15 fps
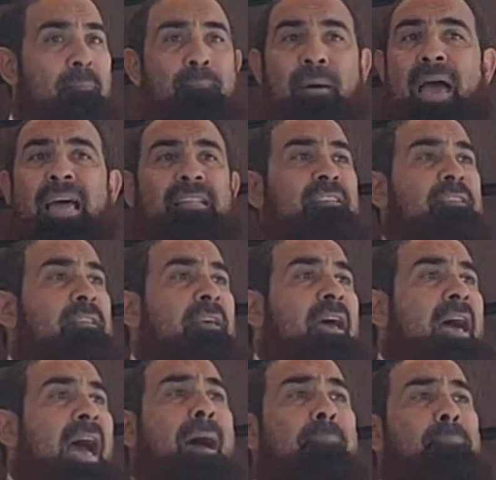bad
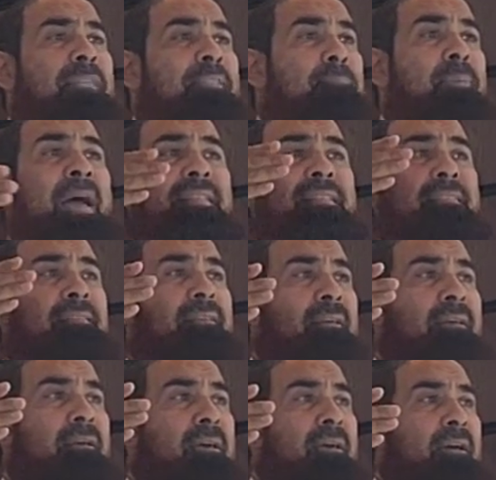habit, bad
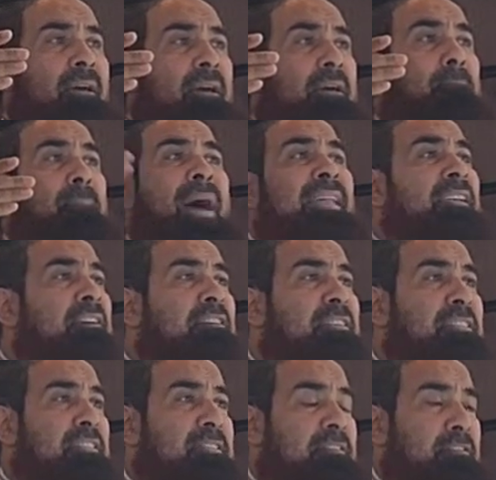
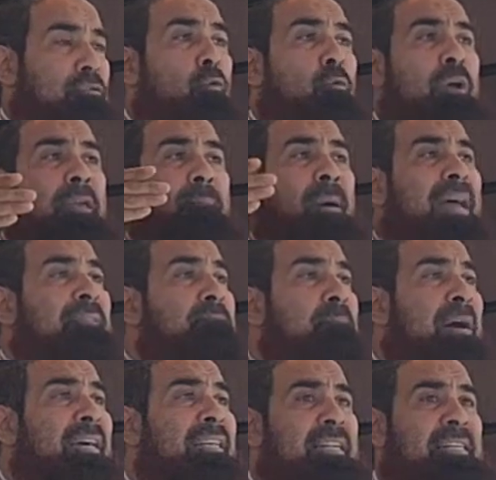manners, doing bad
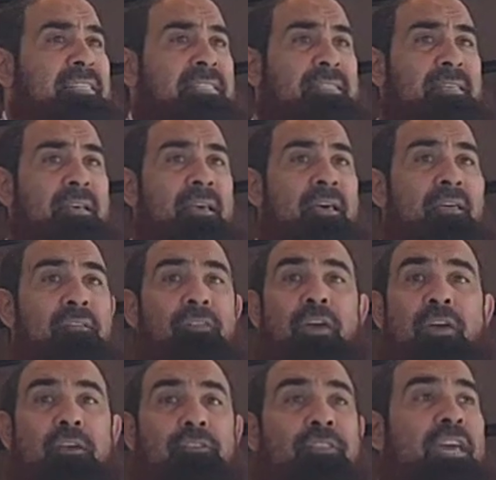manners.
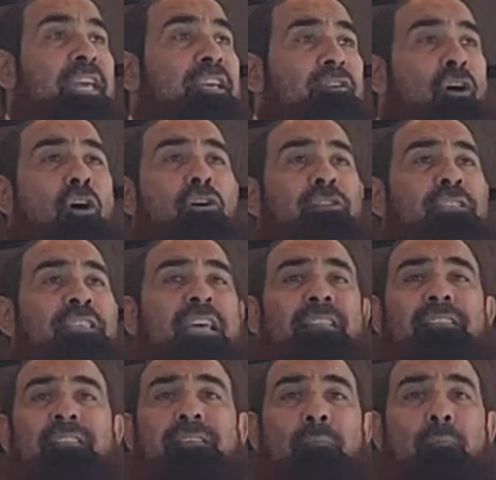The, the, he knows
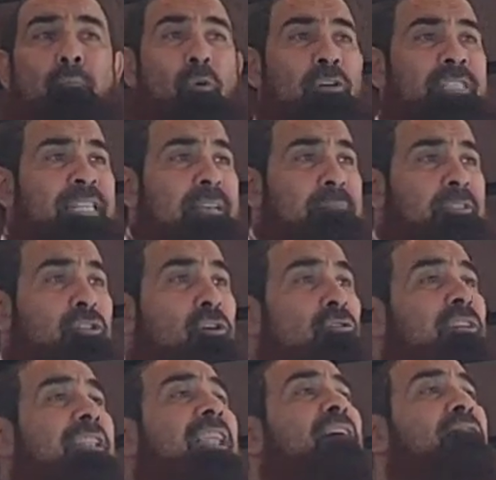that Muslims
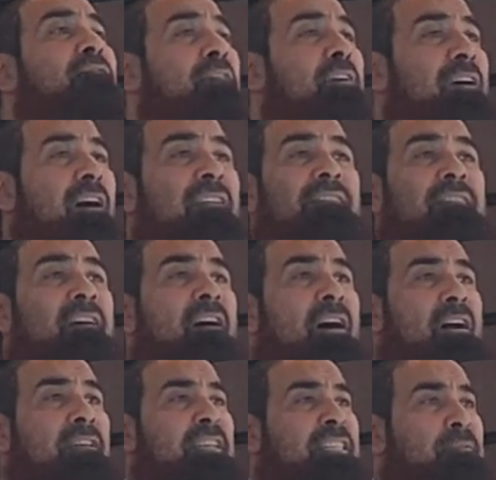don't love
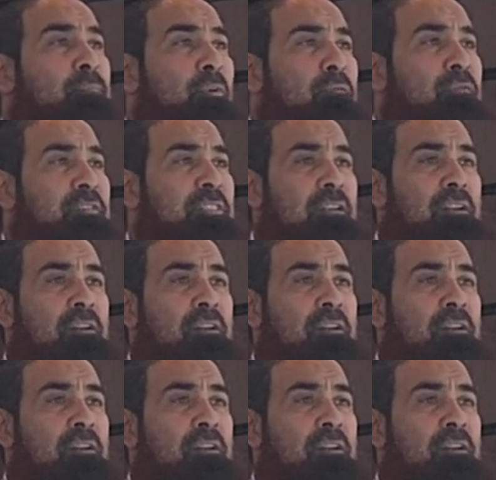Allah and His Prophet